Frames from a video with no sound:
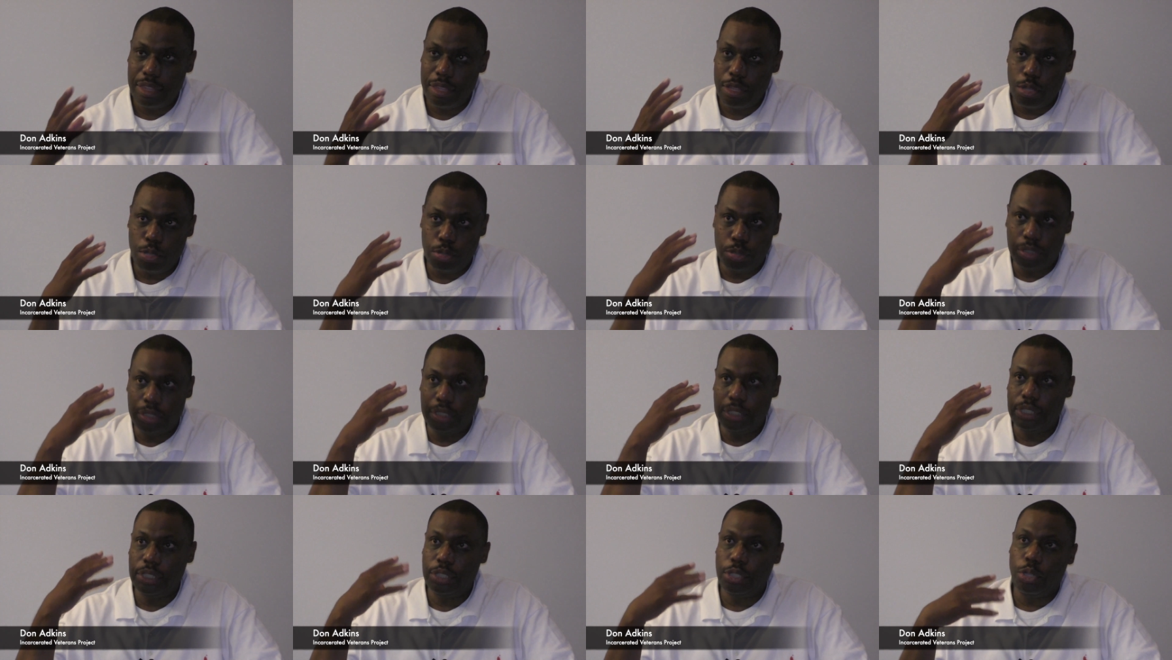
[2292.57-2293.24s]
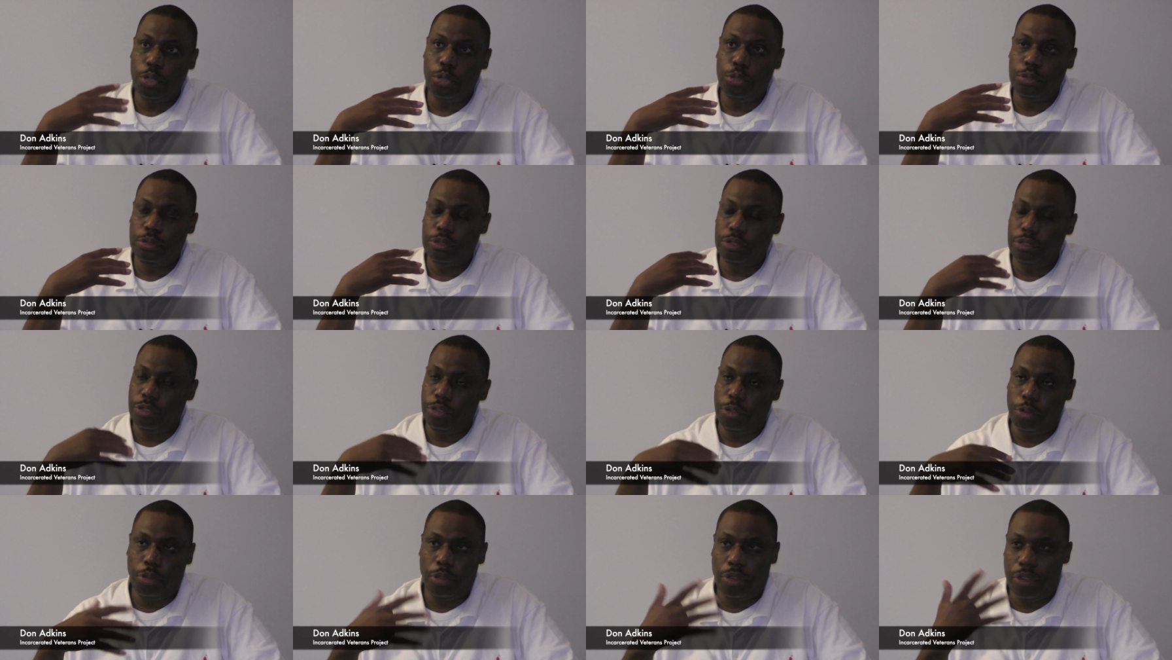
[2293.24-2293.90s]
notion to go
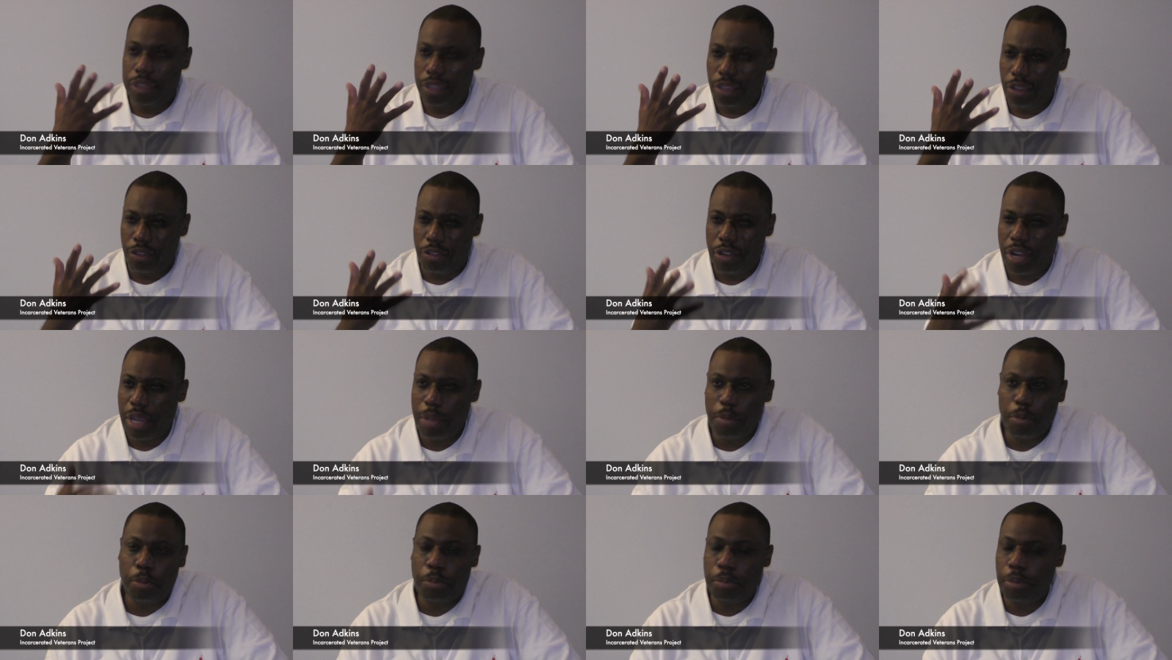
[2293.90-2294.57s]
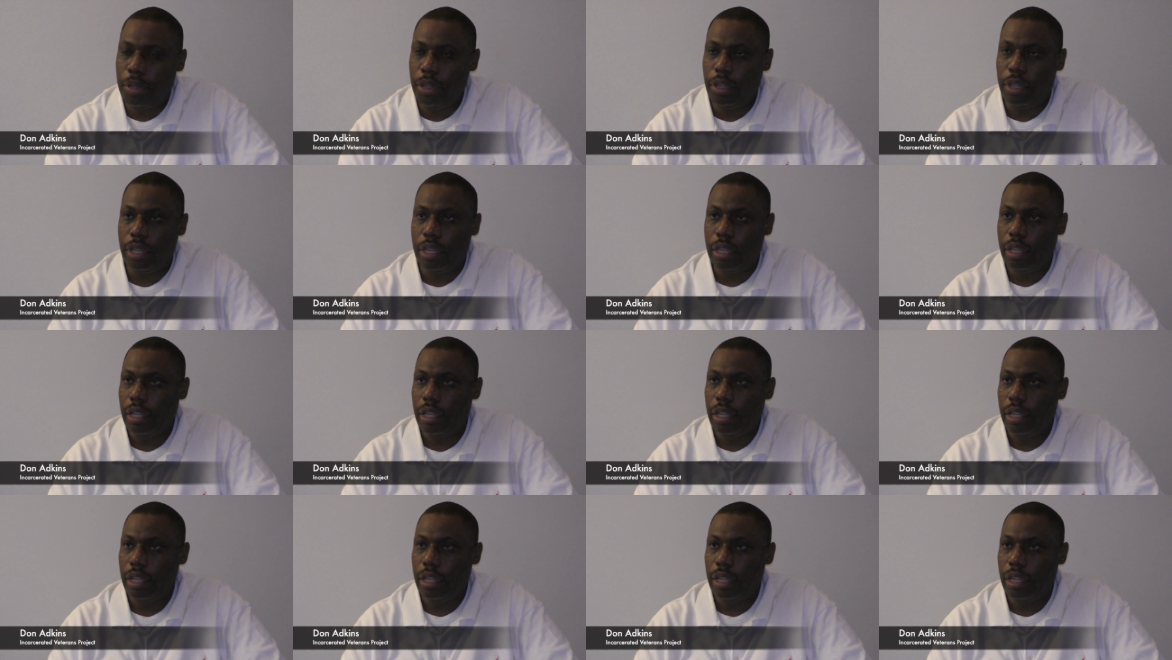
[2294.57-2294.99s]
grab a beer.